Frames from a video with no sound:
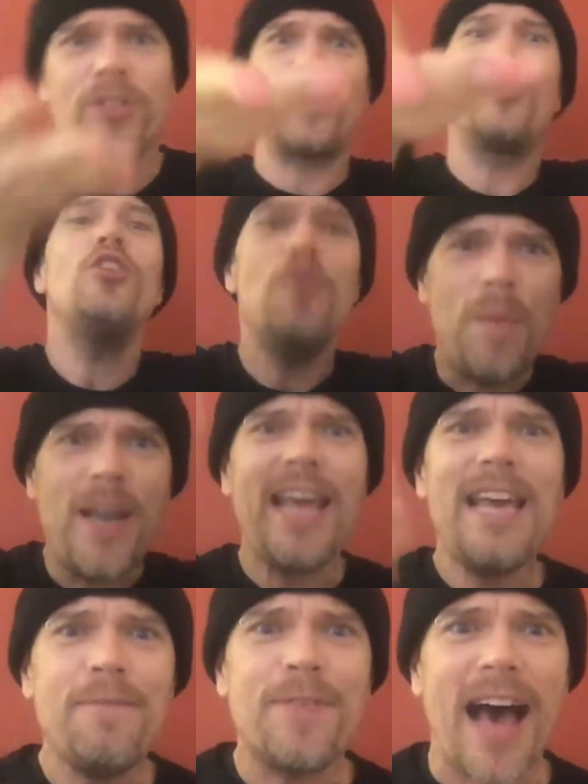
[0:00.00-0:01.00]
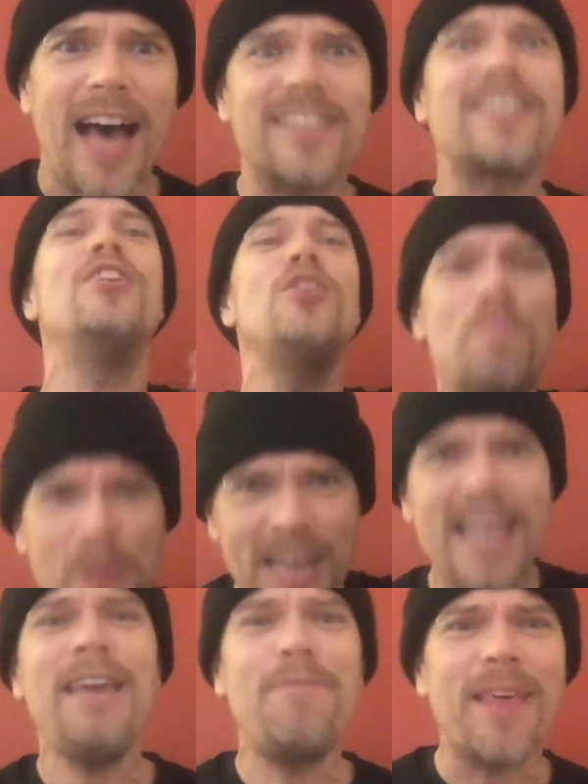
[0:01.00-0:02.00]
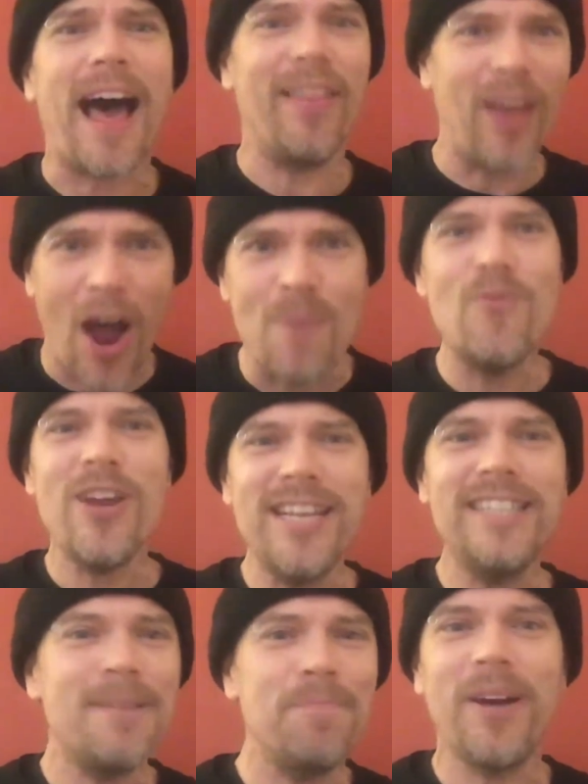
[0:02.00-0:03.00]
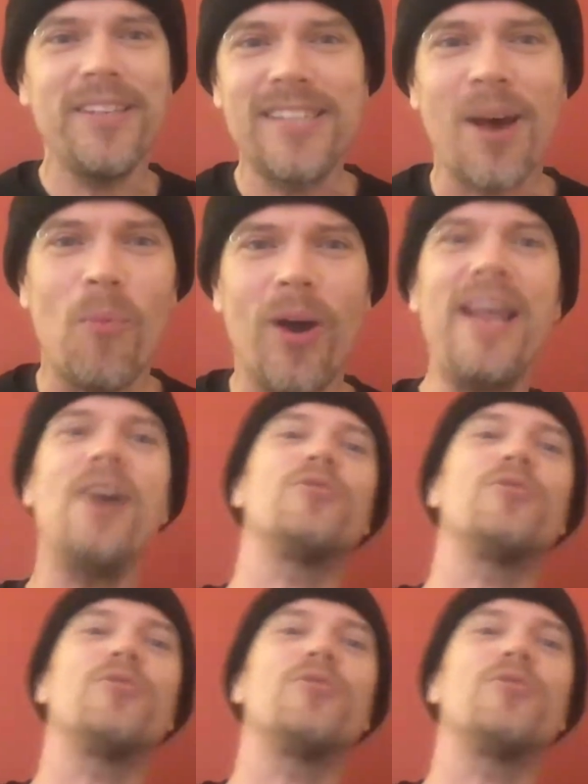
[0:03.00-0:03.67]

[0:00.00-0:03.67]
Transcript: Can you believe that? Can you believe that I'm reading by someone else?